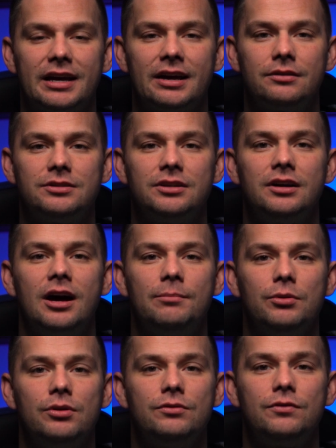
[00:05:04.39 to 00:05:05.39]
how to
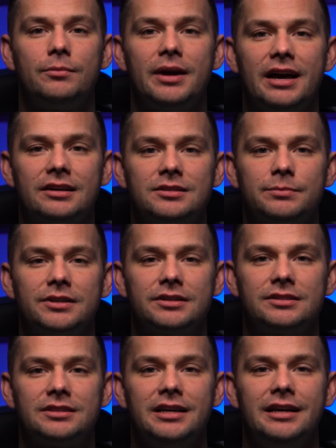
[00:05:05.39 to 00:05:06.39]
upload from
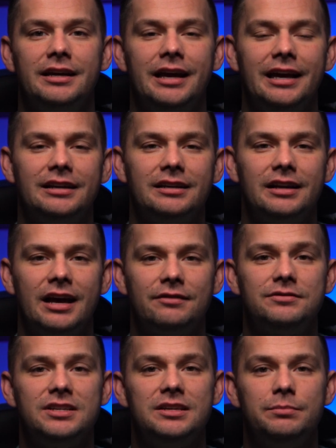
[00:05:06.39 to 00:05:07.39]
Xpix and an
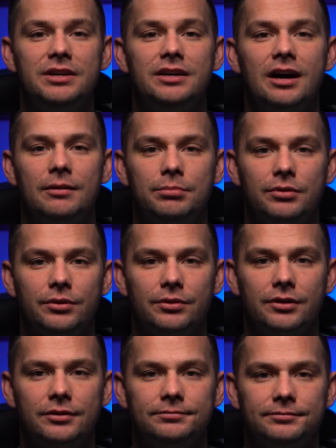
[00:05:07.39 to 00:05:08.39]
FTP
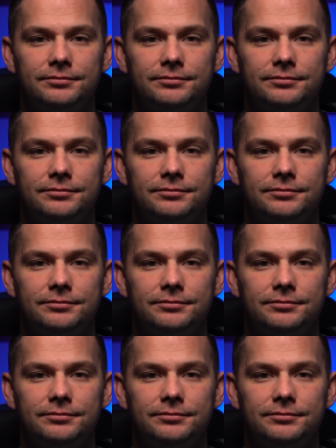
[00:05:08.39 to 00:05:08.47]
uploader.